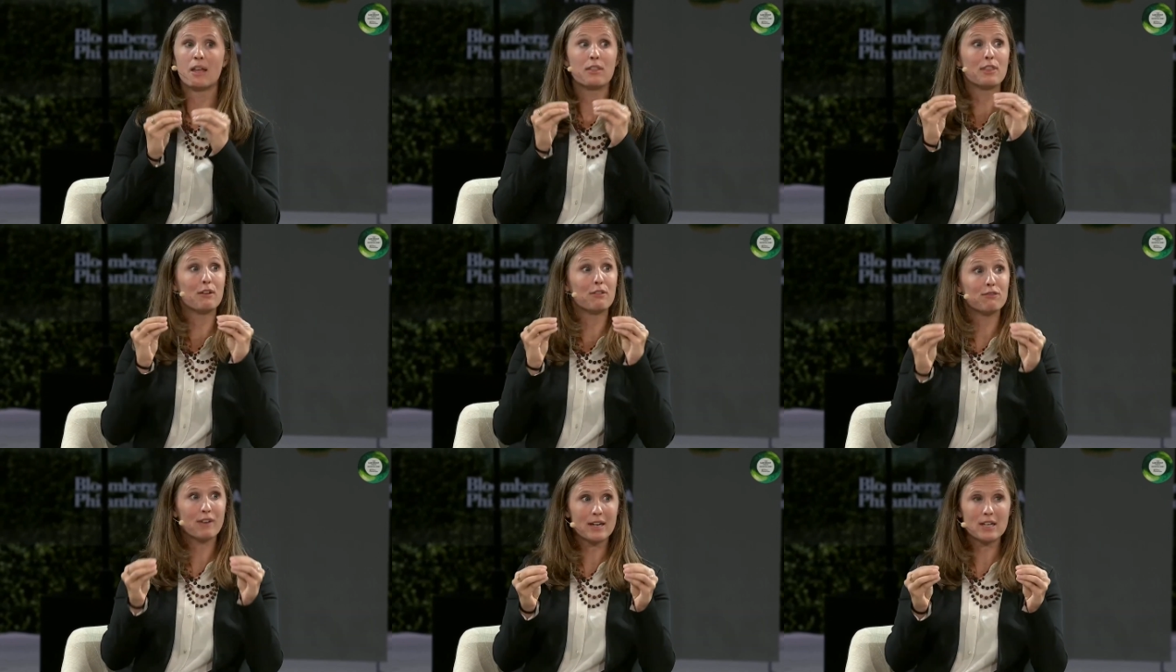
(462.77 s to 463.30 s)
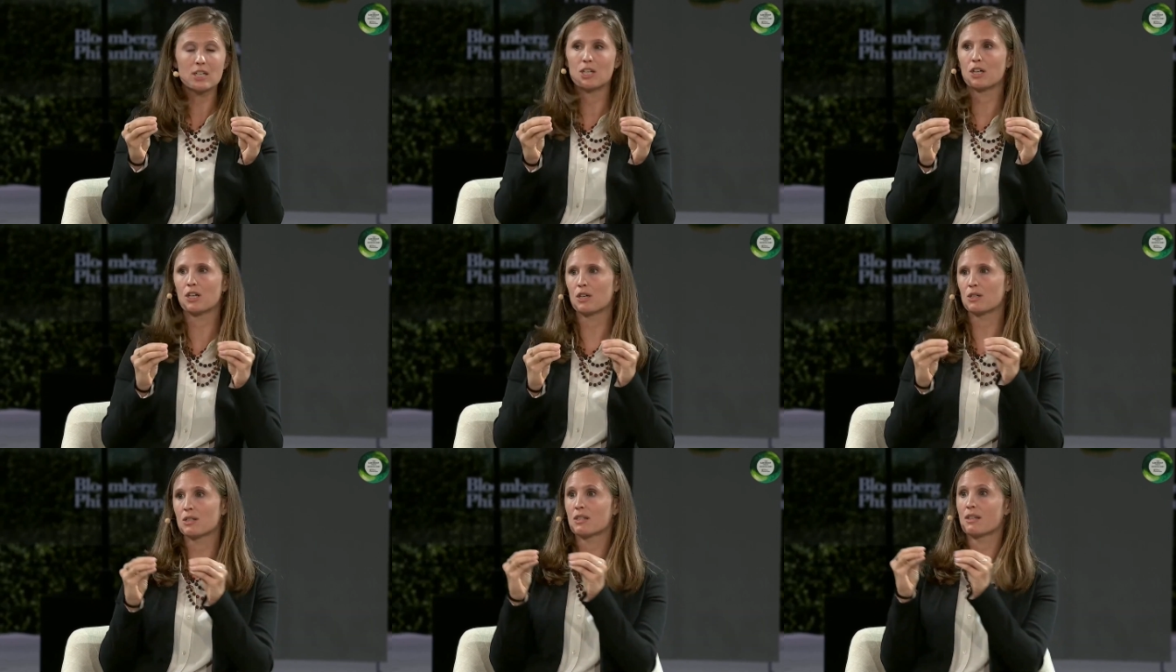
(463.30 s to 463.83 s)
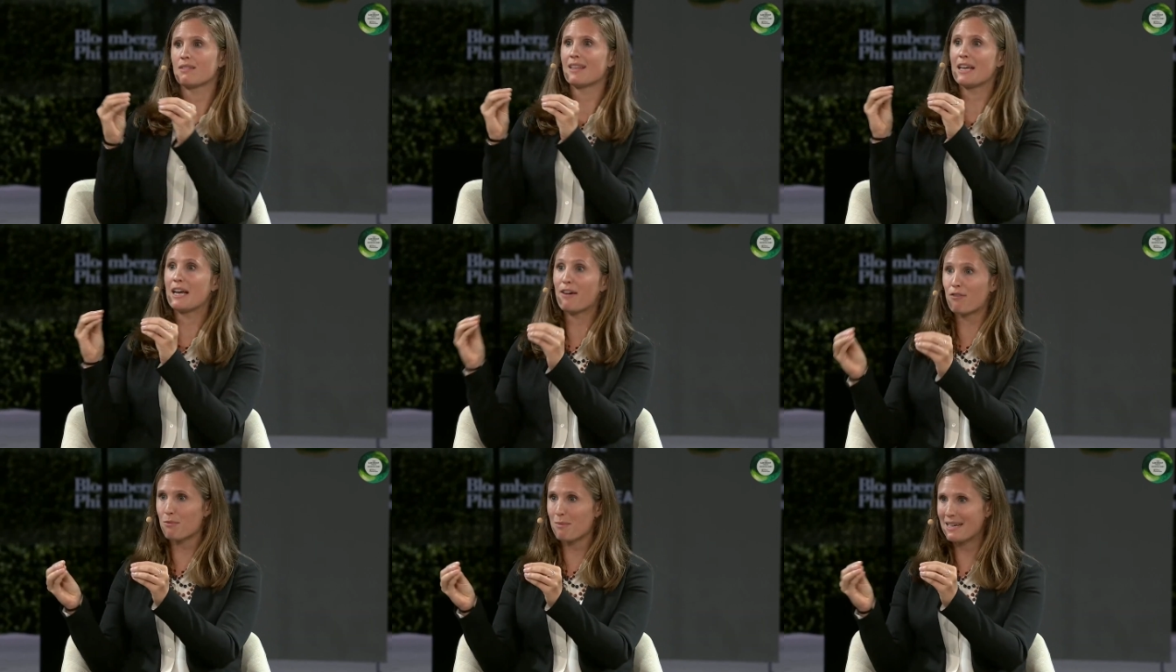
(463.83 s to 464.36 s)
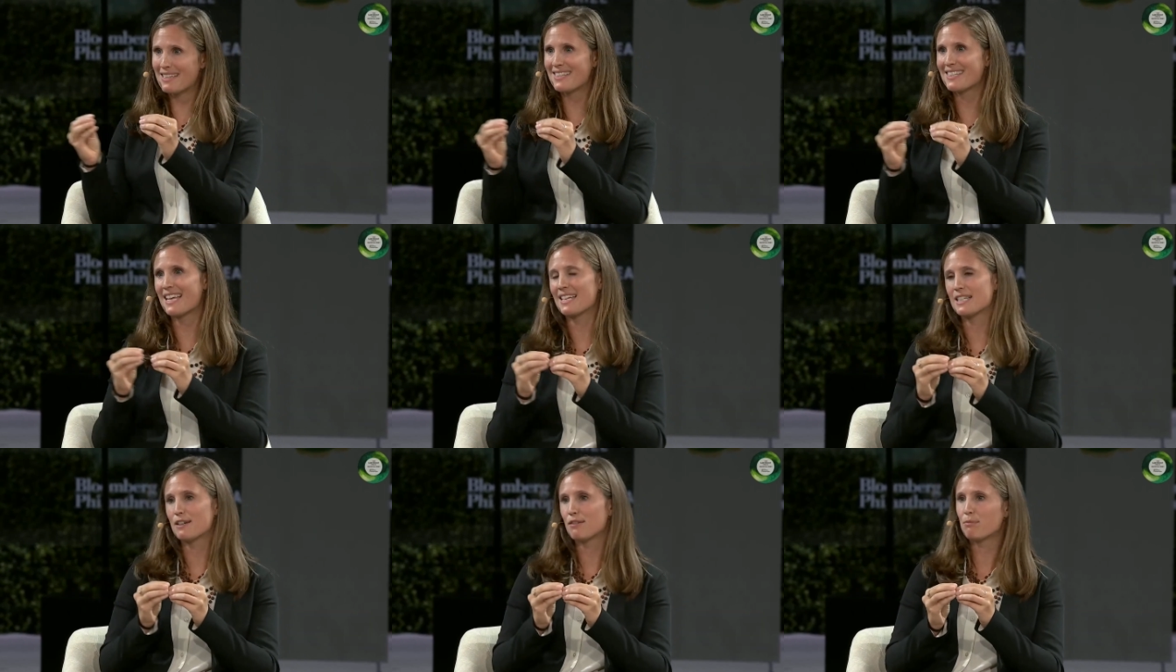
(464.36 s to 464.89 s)
the funders, the government
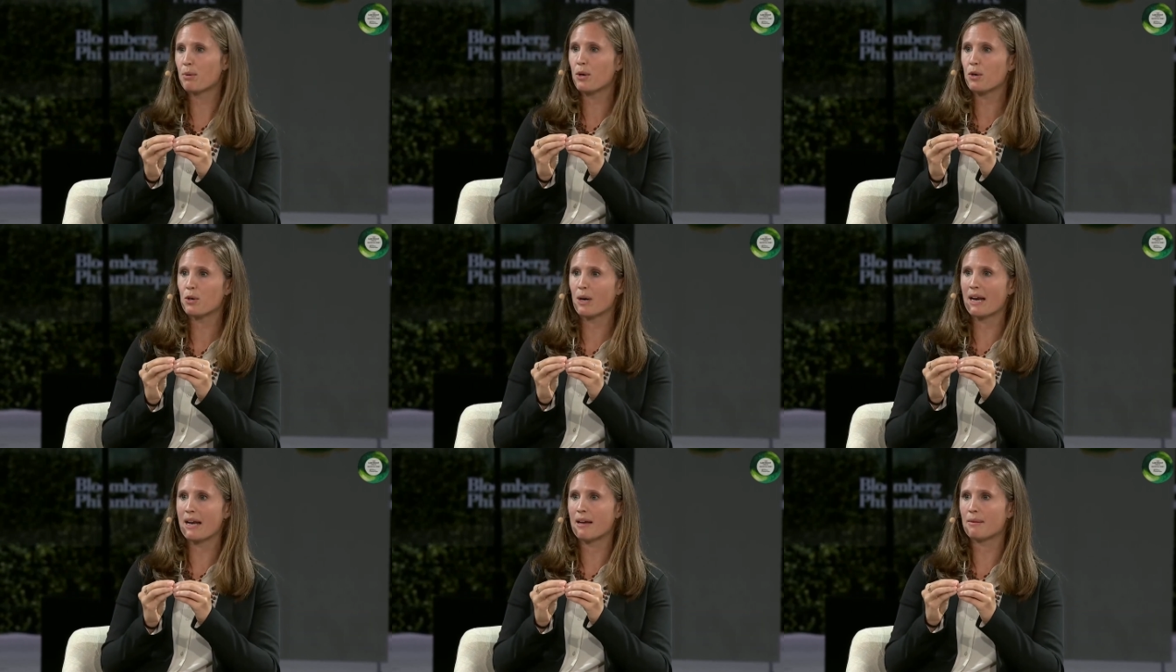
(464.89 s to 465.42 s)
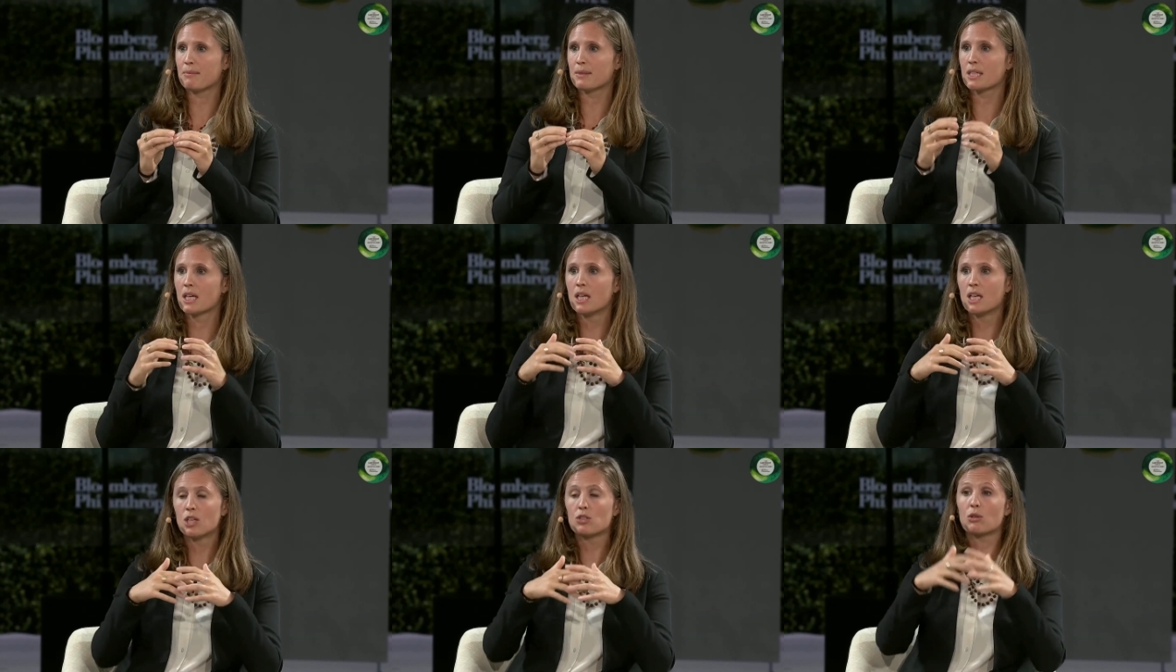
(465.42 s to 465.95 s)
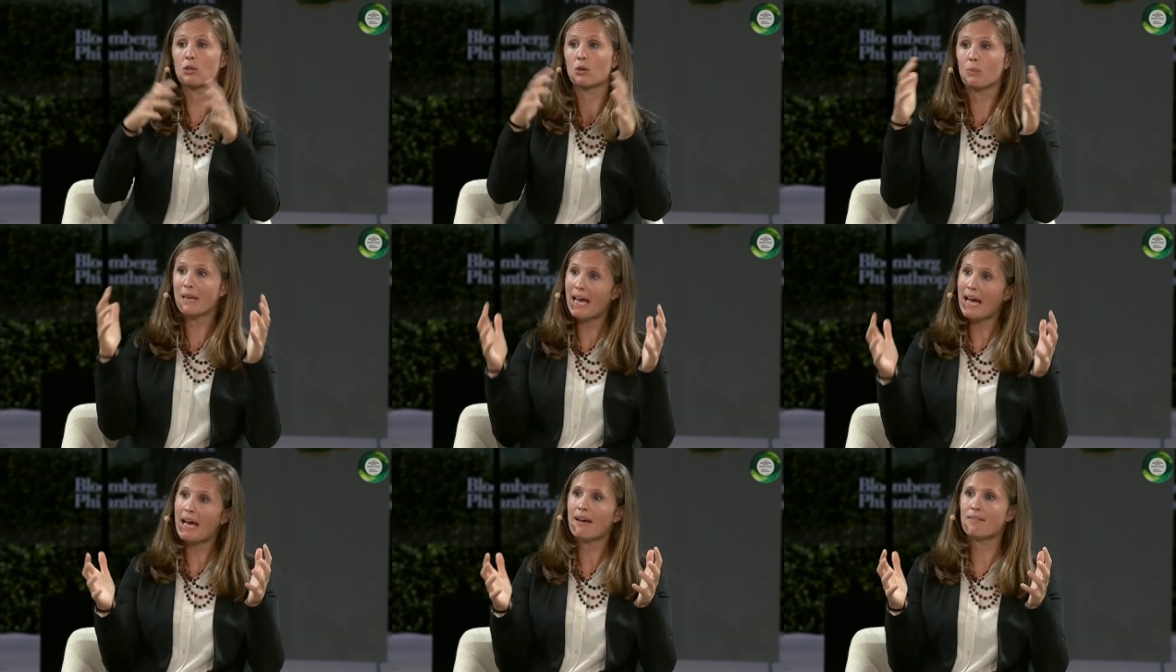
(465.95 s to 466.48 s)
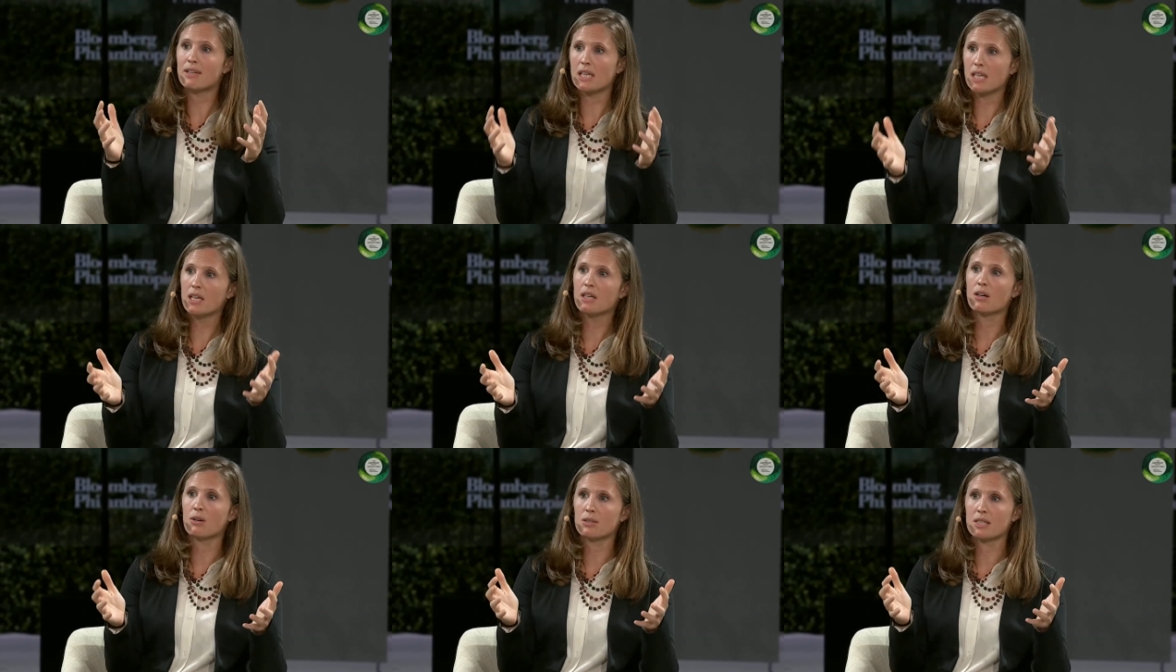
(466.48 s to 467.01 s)
incentive programs, so that we have an
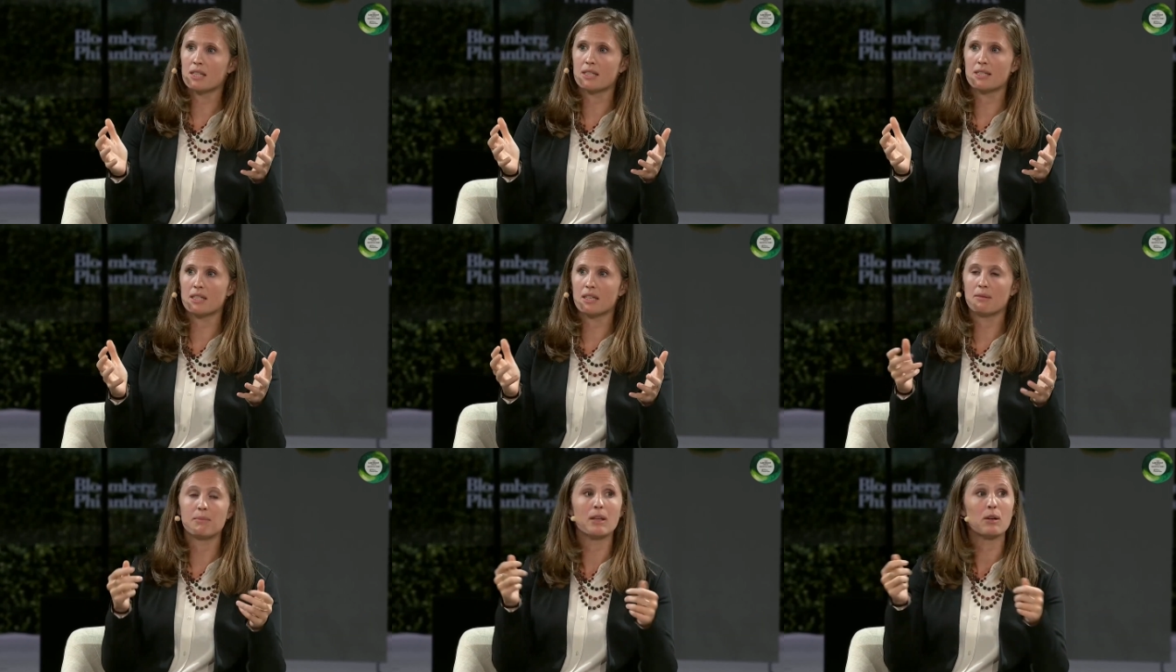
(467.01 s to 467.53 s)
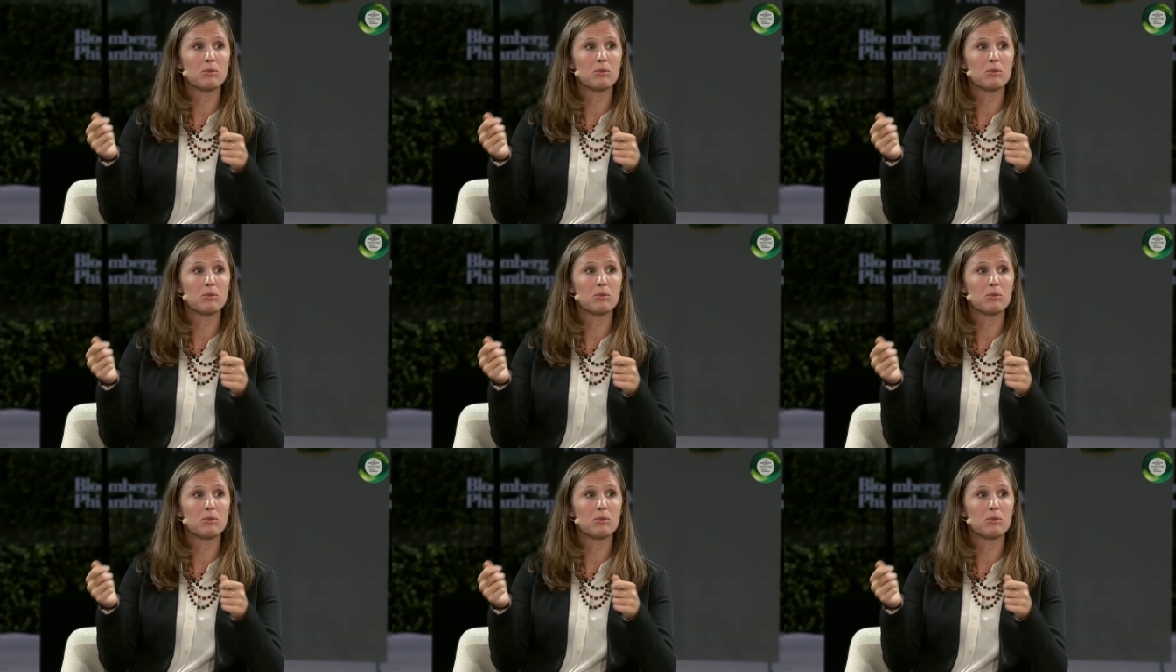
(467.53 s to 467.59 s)
ecosystem that